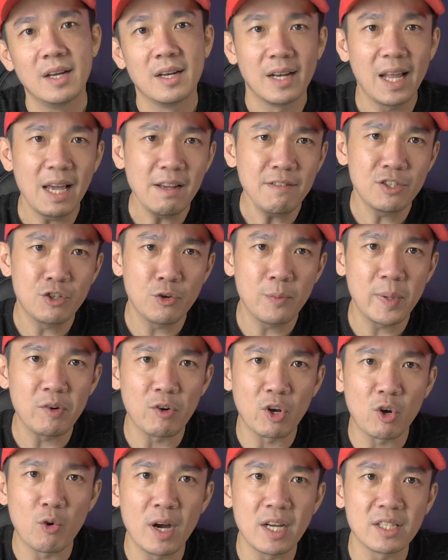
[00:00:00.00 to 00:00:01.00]
Live streaming
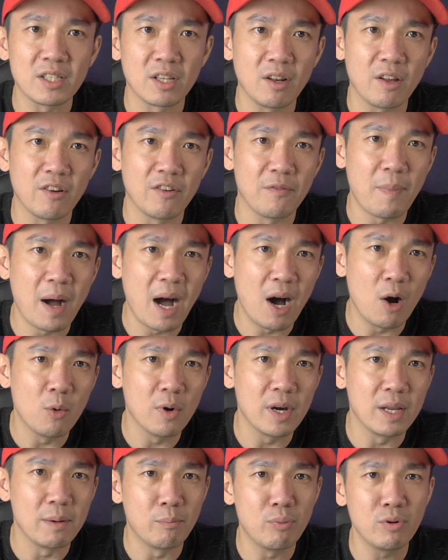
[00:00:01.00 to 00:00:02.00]
requires a lot of
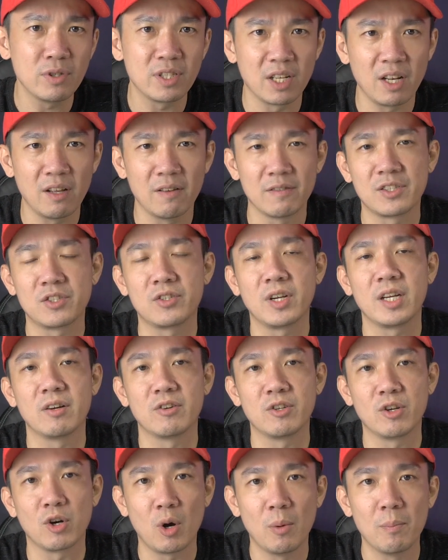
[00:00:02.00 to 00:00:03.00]
power and puts a lot of strain
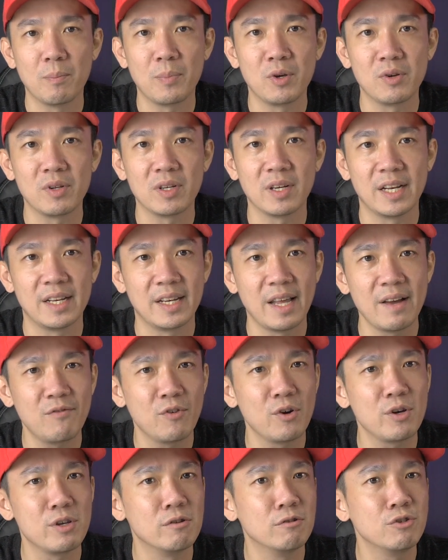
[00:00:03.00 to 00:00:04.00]
on your computer, and
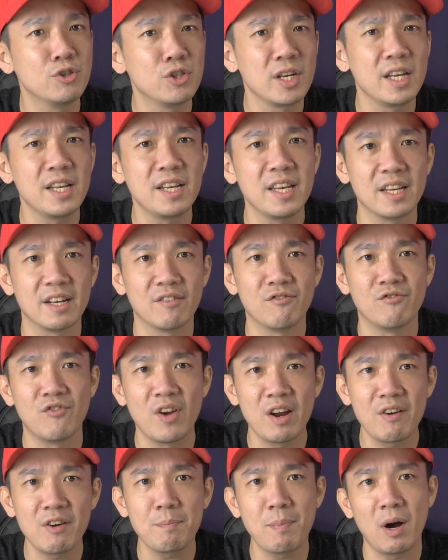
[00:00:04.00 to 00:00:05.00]
therefore you usually need a
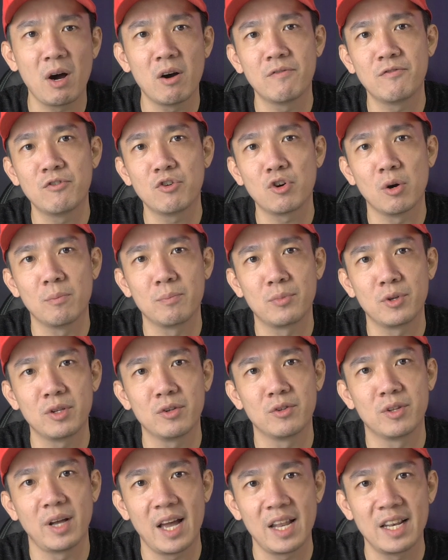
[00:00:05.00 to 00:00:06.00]
very powerful
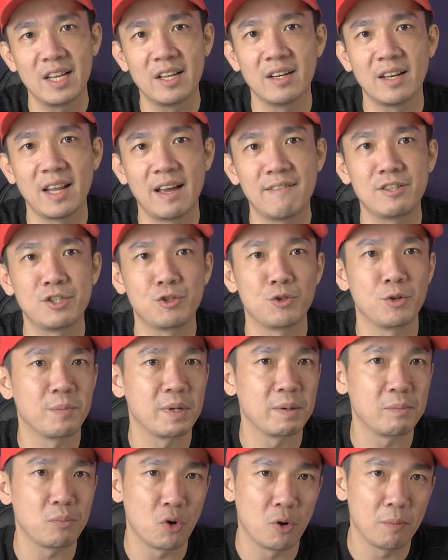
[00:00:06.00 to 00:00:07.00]
computer to handle live
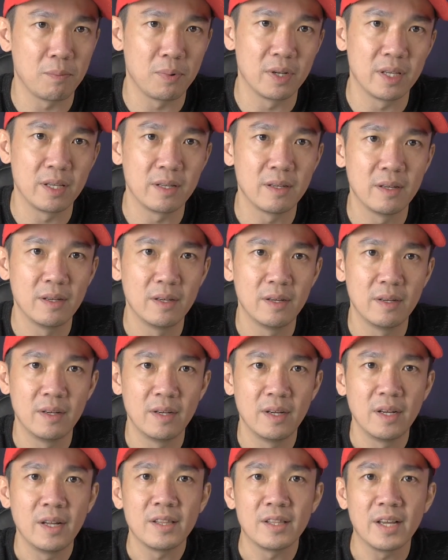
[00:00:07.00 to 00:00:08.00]
streaming properly.
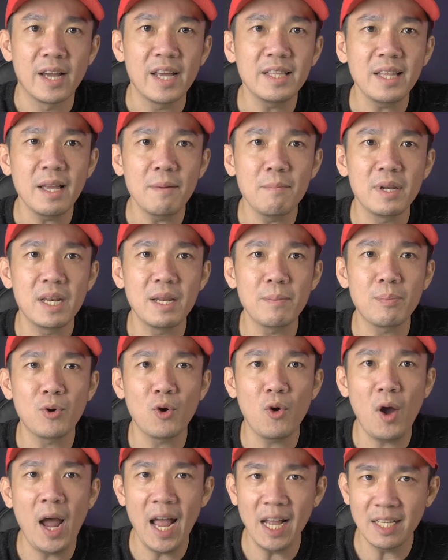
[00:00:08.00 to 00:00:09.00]
The ATEM Mini
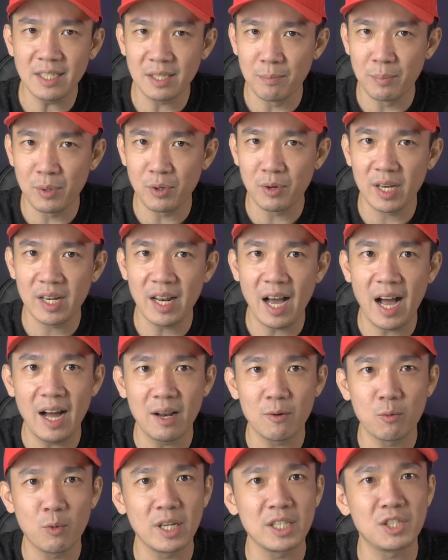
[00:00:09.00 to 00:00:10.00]
Pro has a built-in
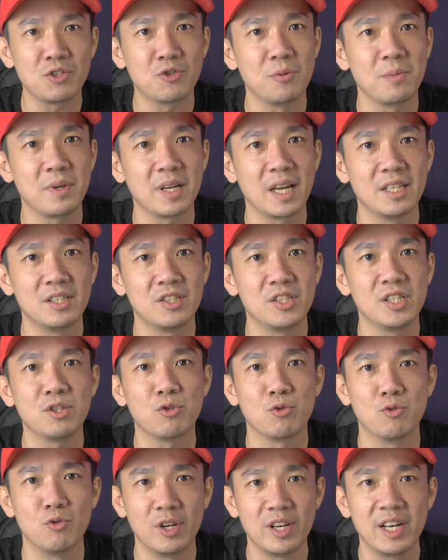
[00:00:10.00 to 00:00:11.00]
hardware streaming engine
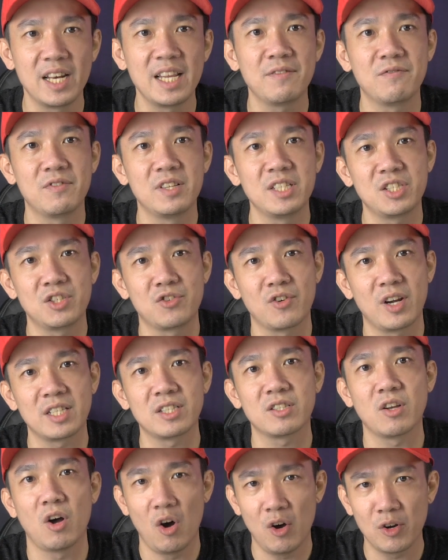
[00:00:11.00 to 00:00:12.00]
to relieve this
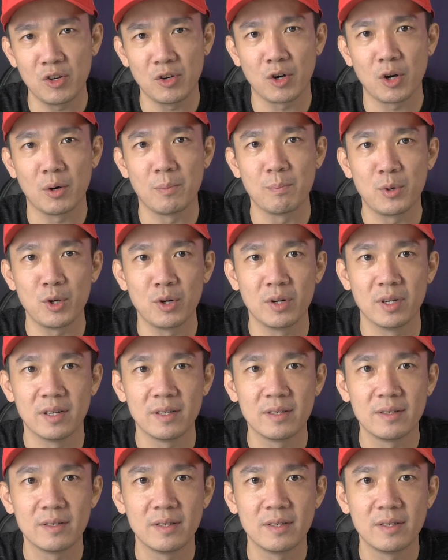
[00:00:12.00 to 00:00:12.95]
stress on your computer.